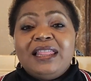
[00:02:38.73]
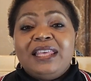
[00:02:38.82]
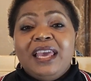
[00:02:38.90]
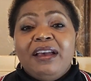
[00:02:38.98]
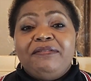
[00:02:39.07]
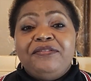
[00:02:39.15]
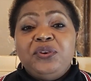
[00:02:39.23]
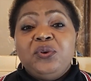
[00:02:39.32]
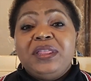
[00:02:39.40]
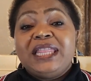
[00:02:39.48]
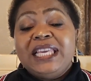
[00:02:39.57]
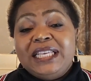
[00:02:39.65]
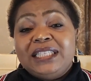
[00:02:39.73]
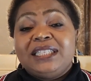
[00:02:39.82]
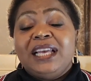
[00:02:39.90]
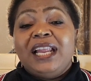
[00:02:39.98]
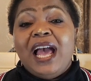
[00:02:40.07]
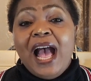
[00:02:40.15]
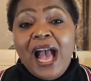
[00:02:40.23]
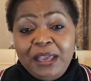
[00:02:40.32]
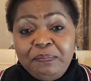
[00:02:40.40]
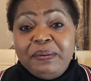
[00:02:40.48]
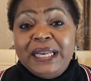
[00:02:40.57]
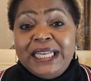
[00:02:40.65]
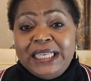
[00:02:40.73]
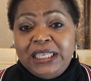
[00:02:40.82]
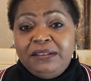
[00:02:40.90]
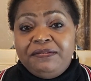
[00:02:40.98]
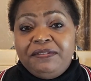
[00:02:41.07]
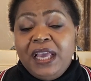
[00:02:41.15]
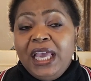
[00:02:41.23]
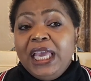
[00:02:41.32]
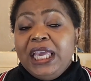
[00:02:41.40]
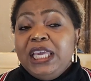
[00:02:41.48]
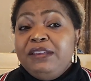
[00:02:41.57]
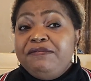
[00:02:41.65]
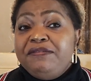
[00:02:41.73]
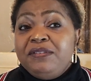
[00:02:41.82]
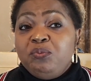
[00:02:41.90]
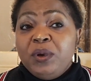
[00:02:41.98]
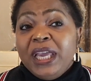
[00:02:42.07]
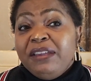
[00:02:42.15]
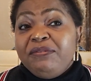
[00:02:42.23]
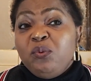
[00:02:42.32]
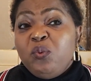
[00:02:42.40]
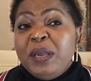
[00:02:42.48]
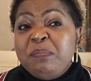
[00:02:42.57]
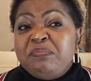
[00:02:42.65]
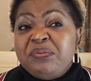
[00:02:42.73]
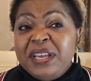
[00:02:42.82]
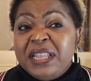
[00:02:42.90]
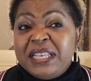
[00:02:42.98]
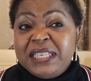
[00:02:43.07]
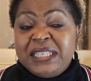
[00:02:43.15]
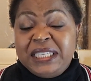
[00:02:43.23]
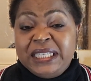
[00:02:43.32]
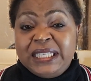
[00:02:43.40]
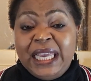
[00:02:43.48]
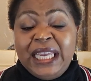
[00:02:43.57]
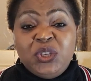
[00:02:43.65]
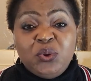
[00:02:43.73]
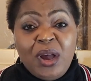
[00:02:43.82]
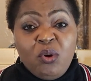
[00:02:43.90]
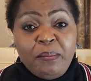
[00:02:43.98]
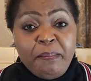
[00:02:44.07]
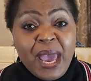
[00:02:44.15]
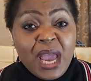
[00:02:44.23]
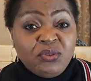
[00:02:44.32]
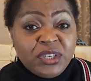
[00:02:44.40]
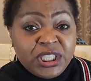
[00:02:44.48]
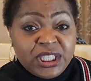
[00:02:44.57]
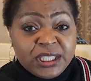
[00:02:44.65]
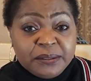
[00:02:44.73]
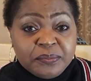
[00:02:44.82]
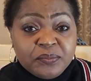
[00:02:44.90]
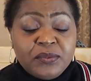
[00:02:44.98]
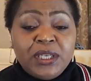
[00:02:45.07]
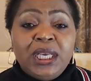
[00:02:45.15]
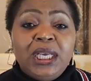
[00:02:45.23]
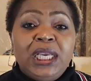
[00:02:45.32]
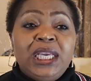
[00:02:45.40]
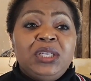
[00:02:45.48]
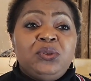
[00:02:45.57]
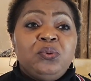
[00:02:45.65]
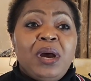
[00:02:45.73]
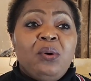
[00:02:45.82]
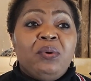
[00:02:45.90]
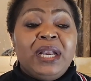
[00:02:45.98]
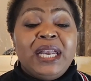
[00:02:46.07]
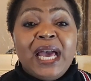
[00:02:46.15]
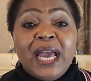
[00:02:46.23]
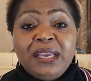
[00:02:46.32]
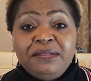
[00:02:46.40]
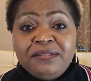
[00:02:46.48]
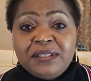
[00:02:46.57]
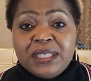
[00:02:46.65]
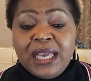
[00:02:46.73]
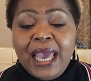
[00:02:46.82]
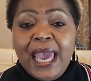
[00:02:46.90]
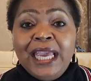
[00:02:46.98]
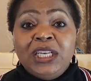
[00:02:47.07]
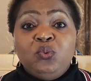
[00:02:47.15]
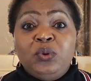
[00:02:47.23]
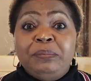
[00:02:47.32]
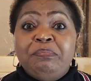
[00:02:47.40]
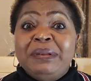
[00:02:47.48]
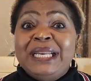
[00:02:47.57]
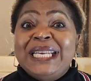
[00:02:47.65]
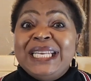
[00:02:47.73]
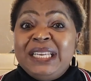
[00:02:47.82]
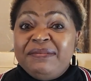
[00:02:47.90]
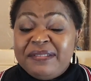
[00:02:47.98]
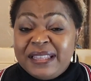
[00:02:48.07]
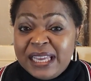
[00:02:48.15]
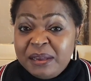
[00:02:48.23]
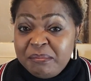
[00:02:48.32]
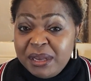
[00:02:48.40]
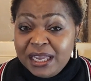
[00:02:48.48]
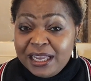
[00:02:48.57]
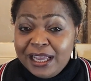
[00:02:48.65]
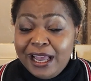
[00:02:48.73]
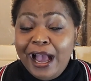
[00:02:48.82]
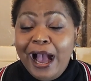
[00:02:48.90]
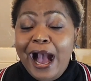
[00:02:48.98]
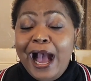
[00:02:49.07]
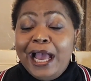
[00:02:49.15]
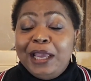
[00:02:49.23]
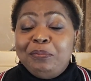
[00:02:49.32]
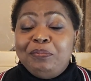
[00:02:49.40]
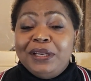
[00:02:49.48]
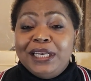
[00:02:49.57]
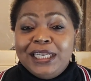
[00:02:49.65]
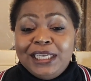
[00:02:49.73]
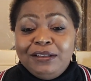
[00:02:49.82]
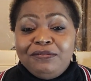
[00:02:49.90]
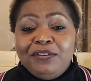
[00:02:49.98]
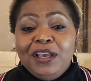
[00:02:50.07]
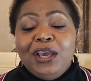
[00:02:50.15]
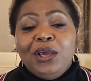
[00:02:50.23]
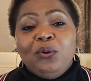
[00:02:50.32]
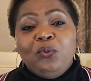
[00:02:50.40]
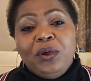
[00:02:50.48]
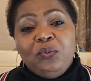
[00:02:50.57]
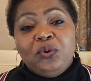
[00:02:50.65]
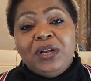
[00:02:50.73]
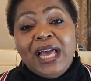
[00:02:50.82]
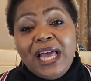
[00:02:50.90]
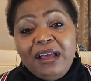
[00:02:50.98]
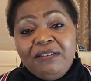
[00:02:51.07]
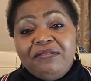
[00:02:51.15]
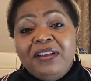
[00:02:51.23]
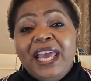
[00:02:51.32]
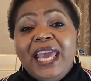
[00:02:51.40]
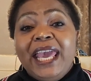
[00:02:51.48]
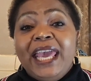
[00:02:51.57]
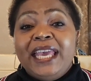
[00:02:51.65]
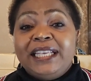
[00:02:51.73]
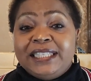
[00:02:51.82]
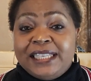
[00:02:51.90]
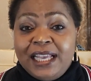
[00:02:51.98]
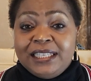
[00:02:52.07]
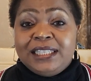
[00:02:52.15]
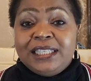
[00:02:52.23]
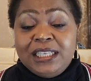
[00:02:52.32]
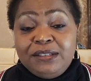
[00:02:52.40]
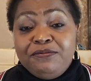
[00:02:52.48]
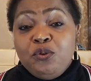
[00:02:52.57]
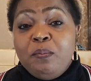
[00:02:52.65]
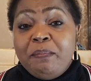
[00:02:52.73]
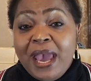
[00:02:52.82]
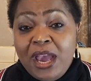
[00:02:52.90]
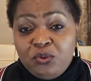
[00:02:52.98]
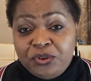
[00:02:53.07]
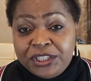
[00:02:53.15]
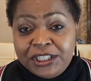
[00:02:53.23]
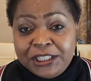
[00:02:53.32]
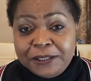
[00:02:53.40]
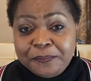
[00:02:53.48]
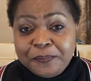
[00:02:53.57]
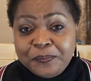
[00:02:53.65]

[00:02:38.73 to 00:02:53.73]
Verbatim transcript: there are few things that I believe if if we bring these things into our marriage, into our lives, and we believe them, I believe we will have a successful marriage.